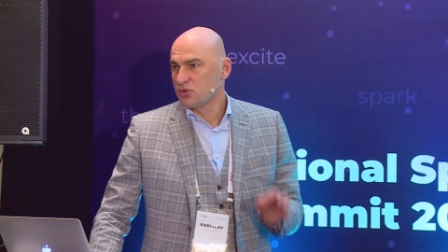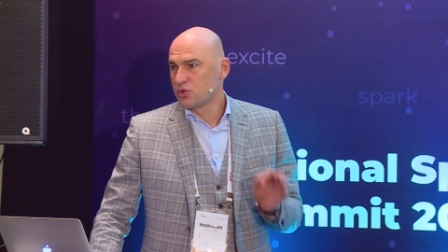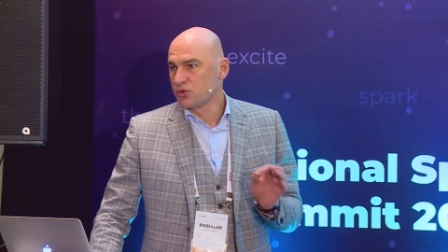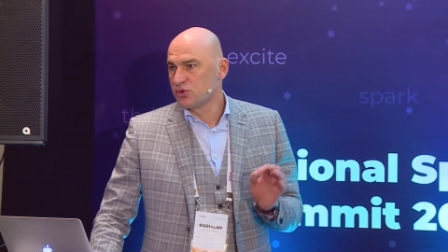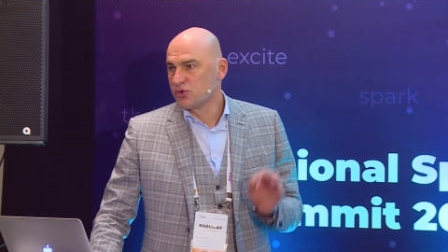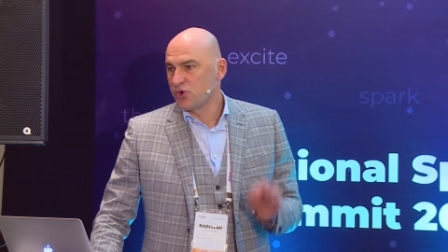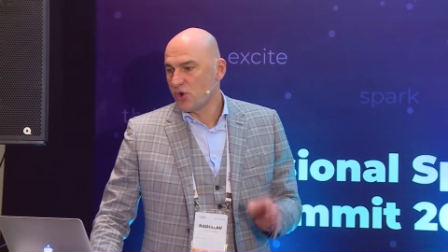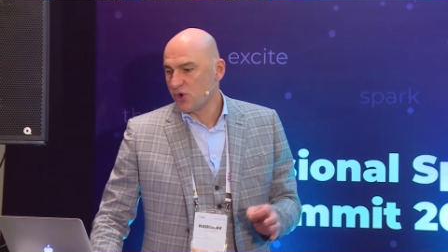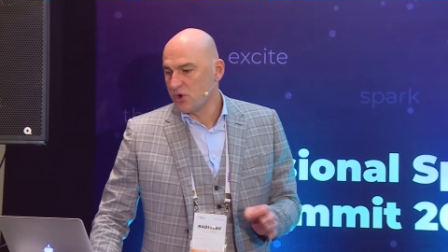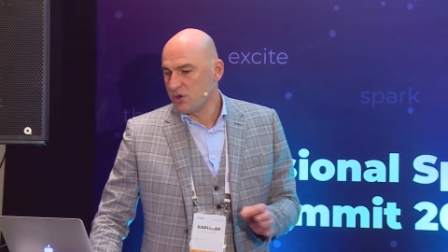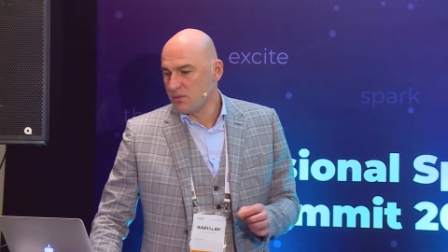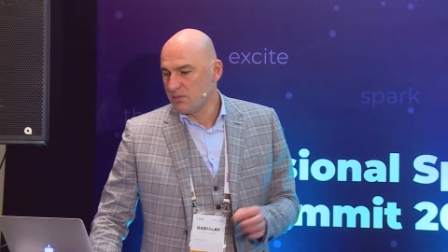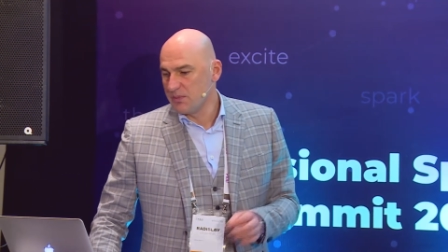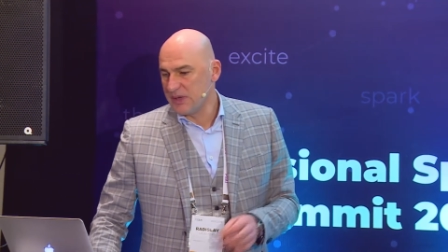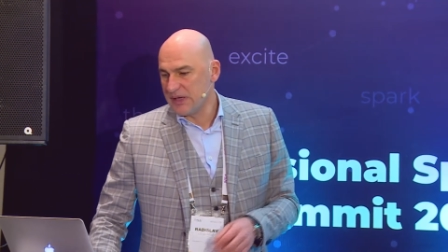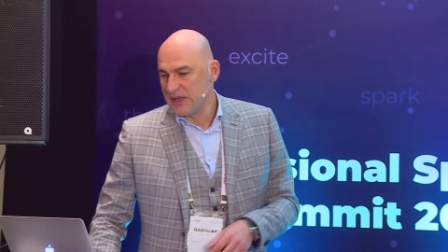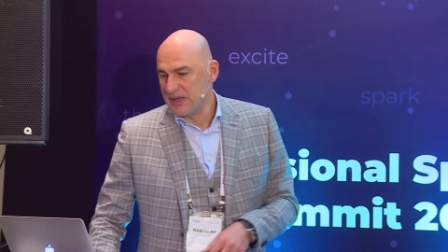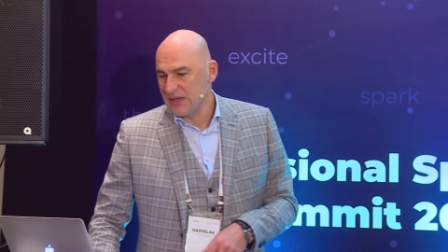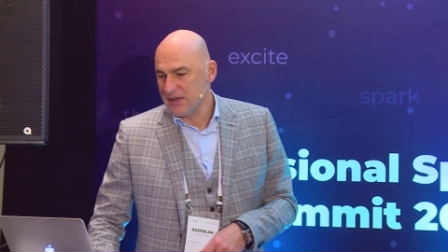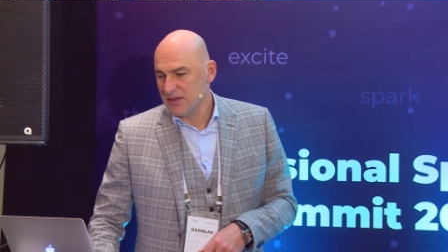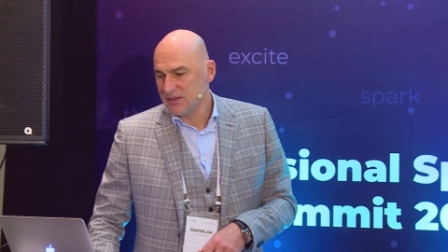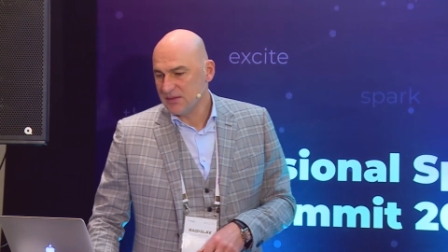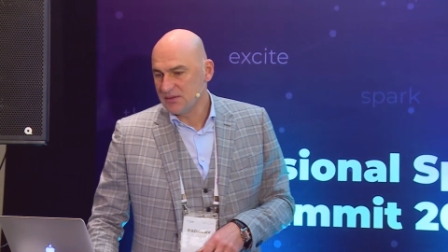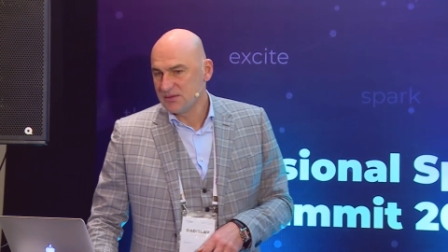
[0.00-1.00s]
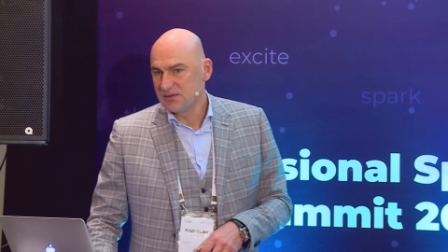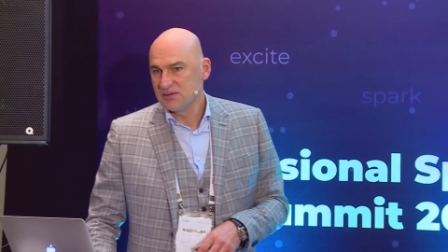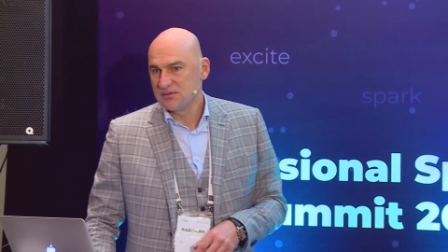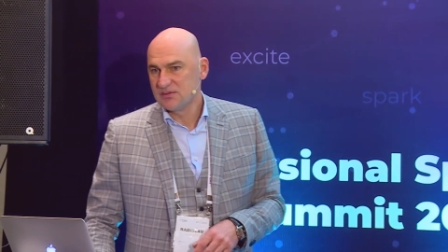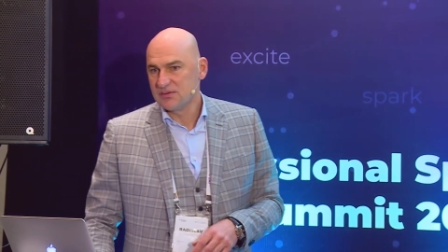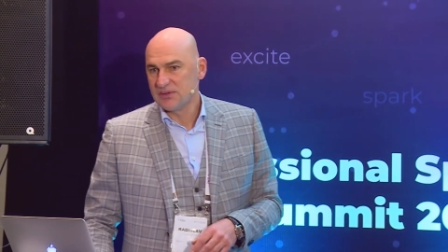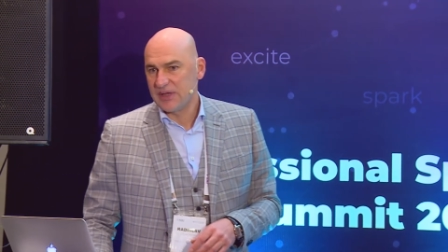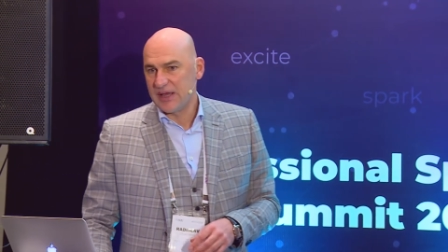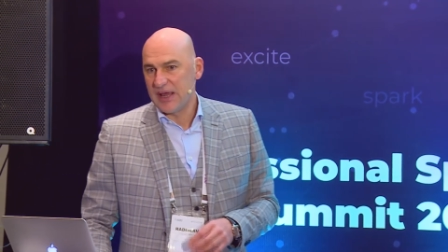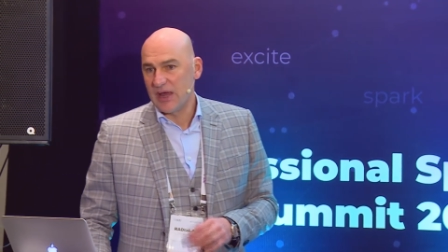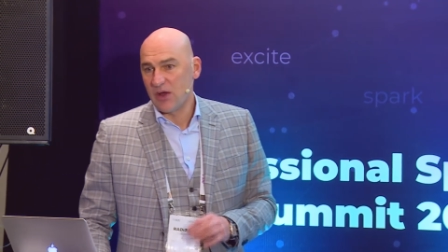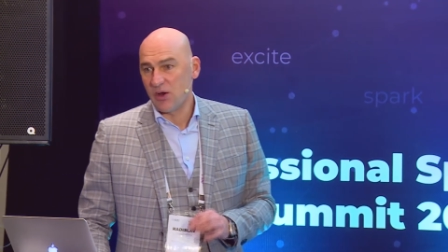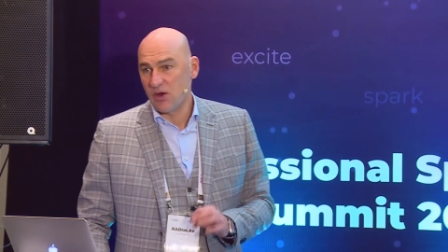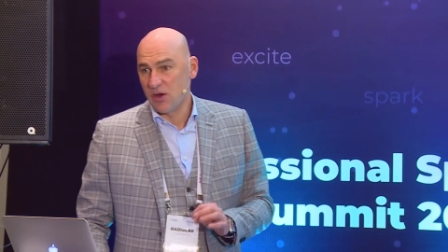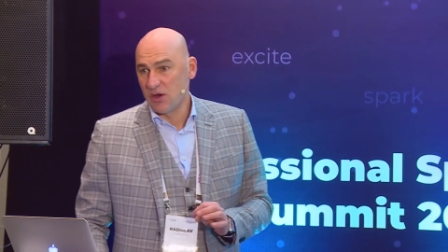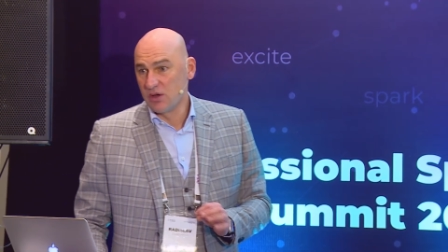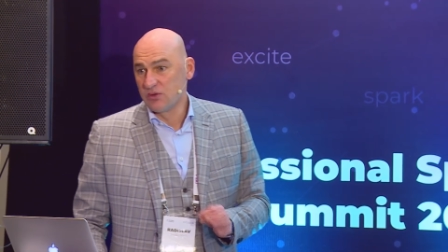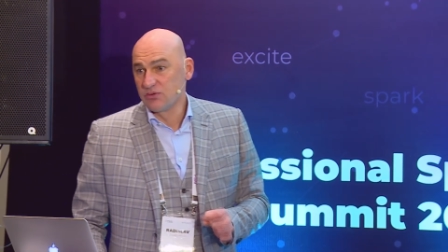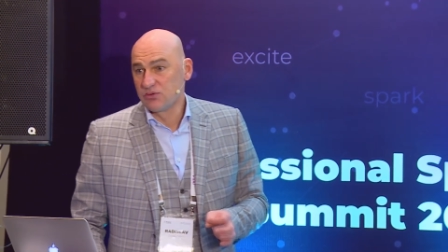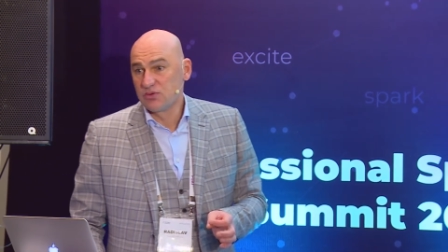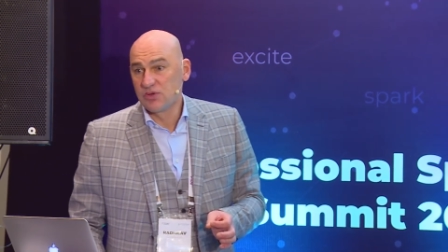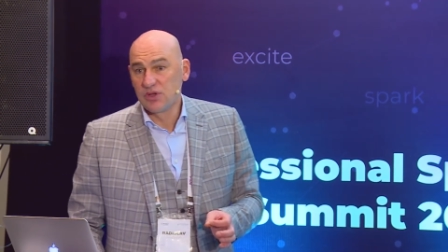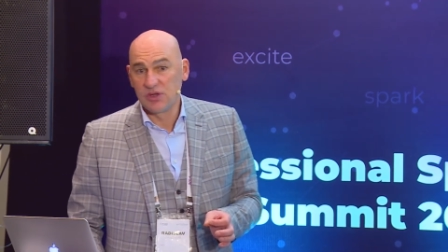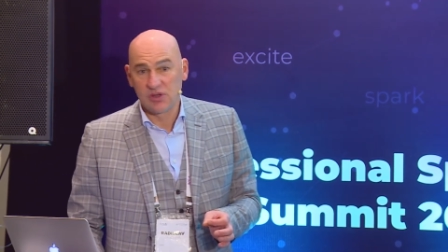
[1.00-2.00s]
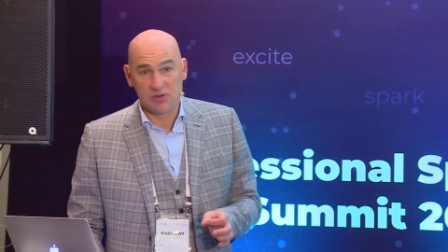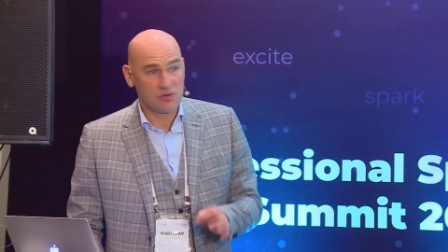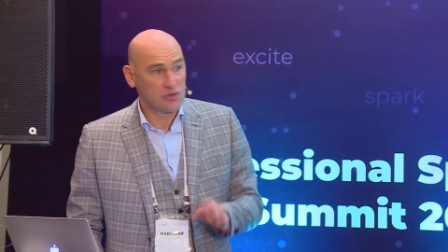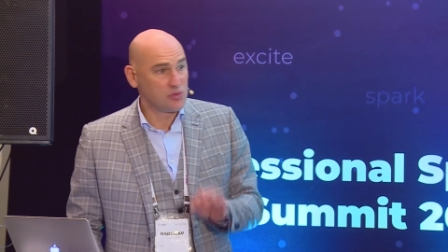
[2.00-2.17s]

to join me on